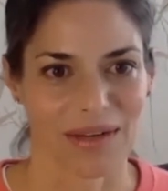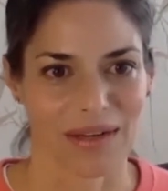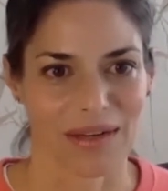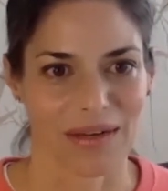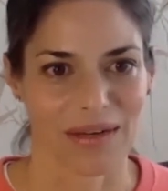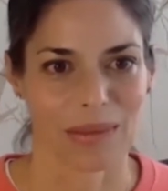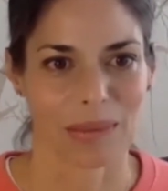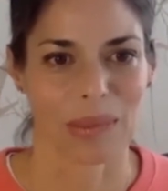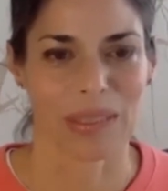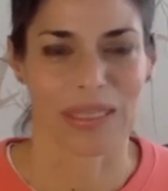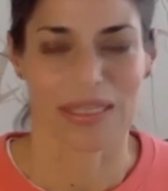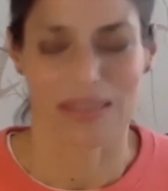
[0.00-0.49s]

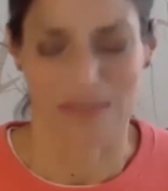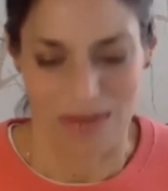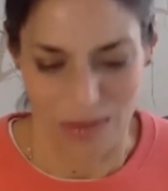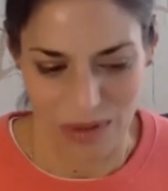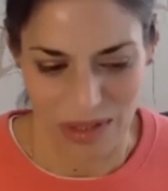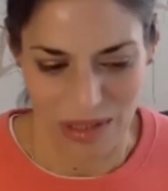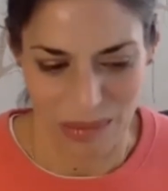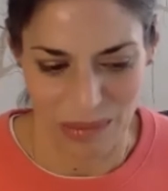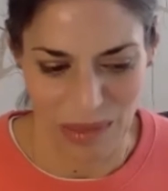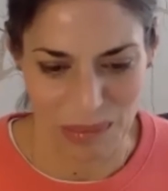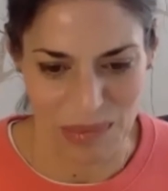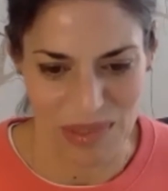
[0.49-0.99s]
please don't
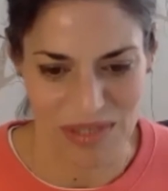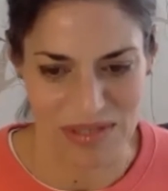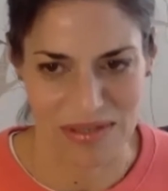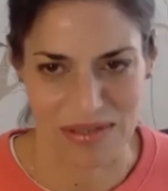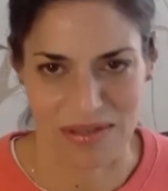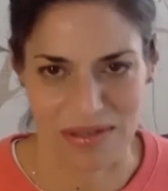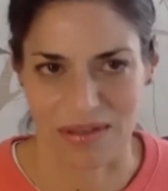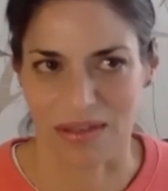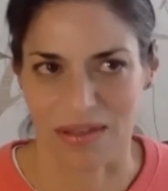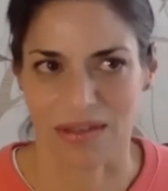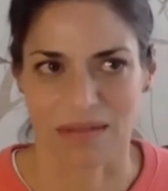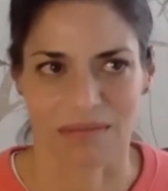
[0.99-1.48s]
look at my
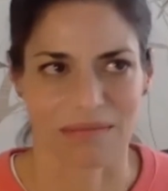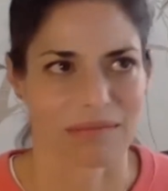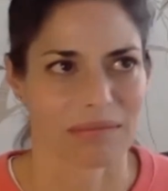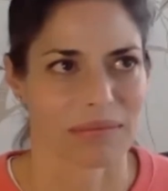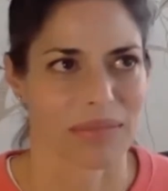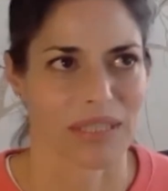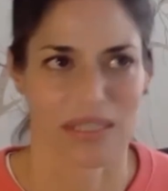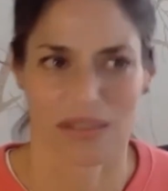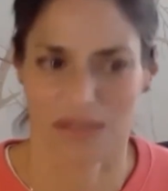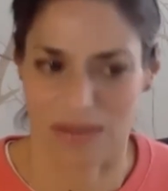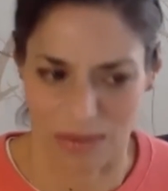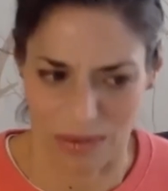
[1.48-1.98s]
business card.
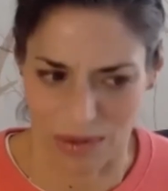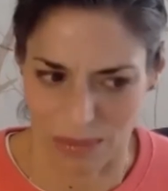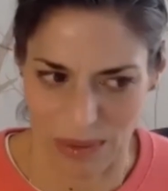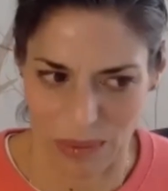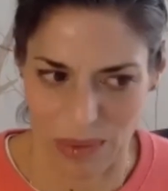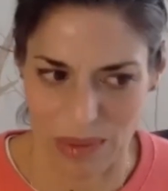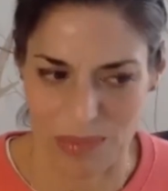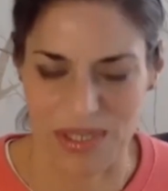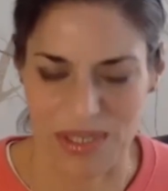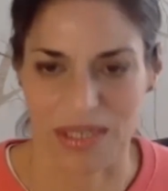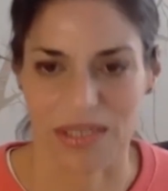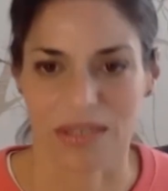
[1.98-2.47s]
Please don't go to my
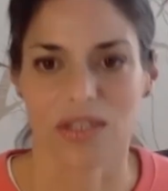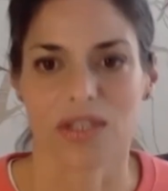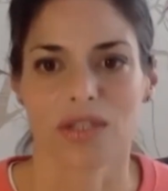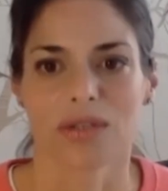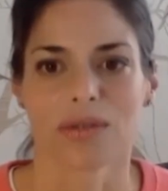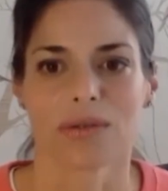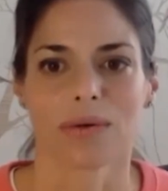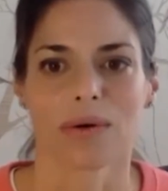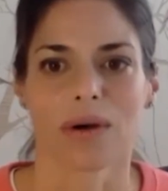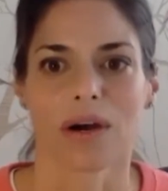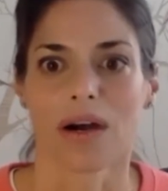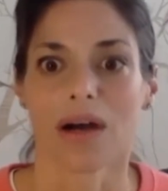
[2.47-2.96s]
website
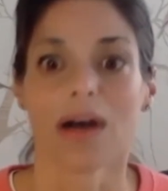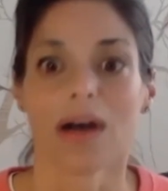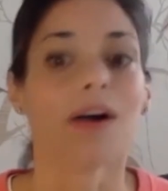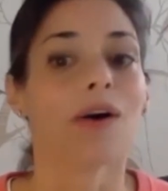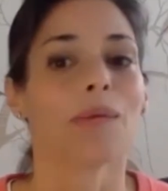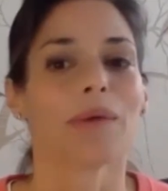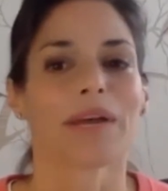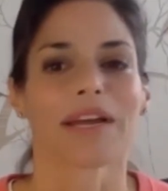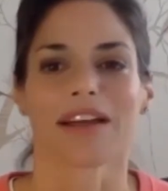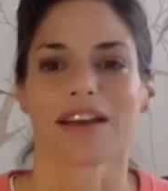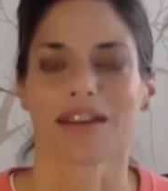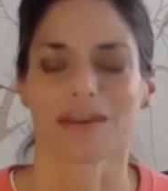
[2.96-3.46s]
too. Oh
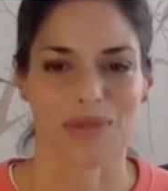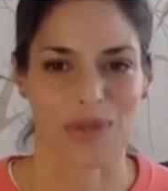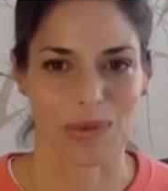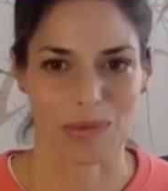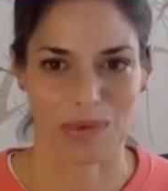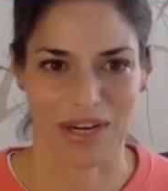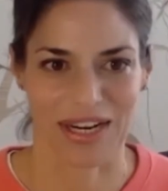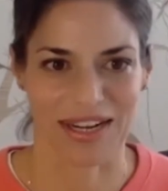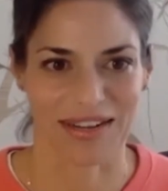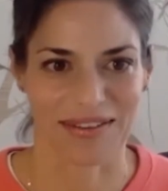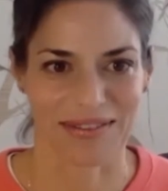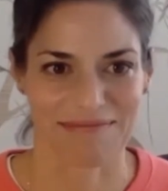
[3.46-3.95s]
my God, I'm so
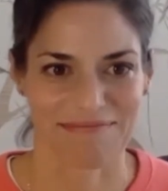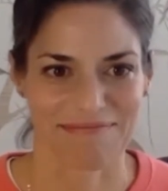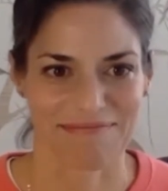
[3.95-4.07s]
proud.